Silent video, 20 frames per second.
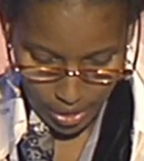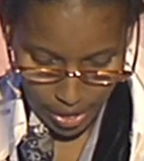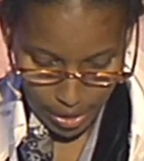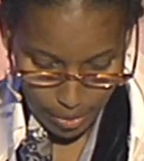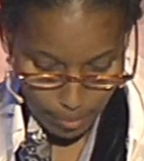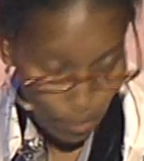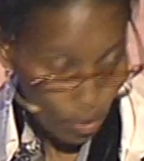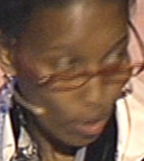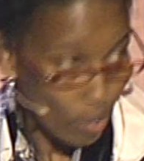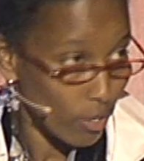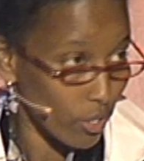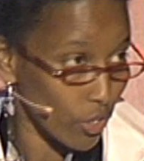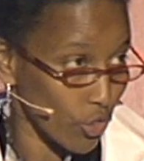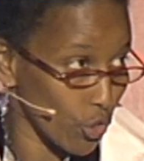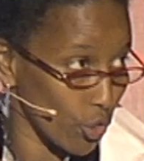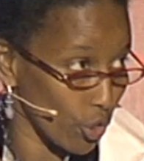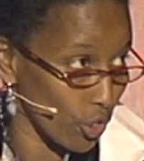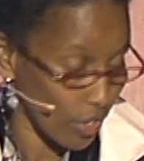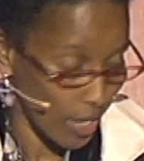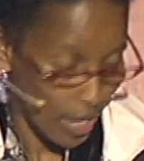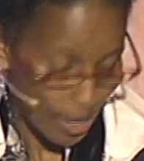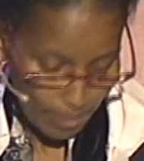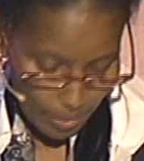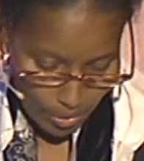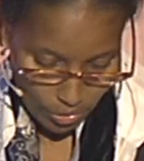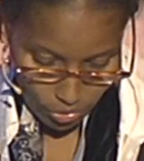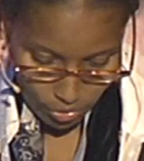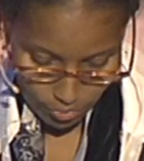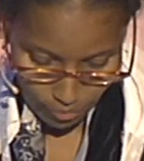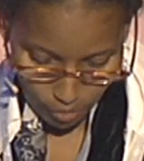and moral
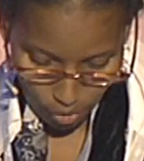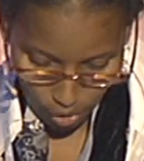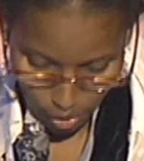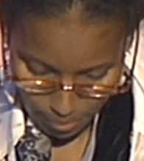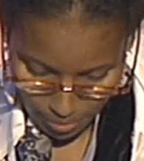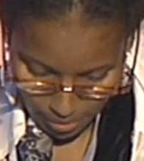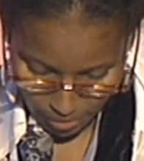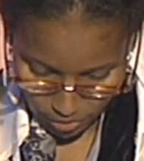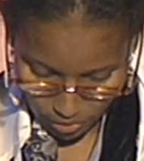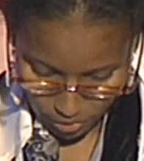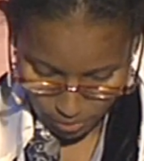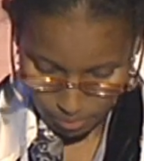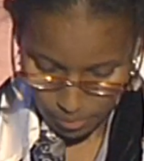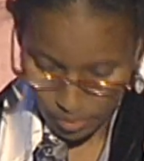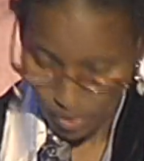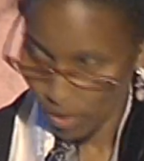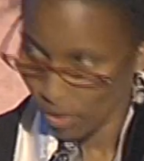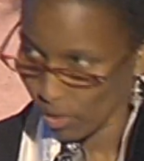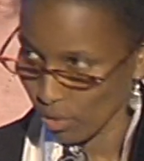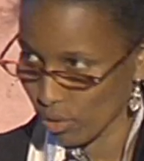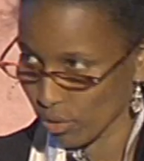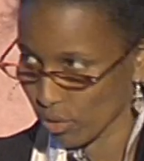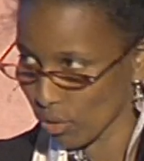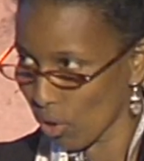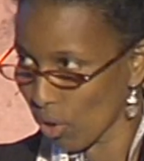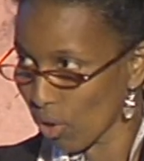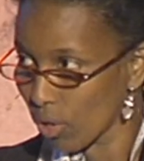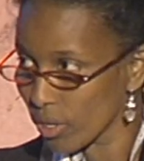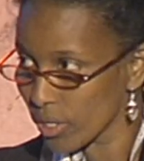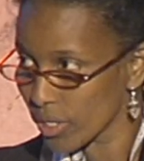shortcomings of communism got
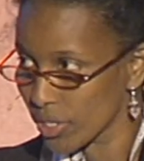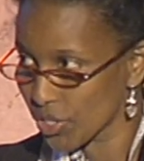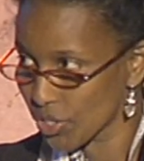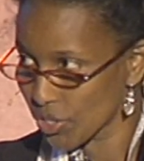all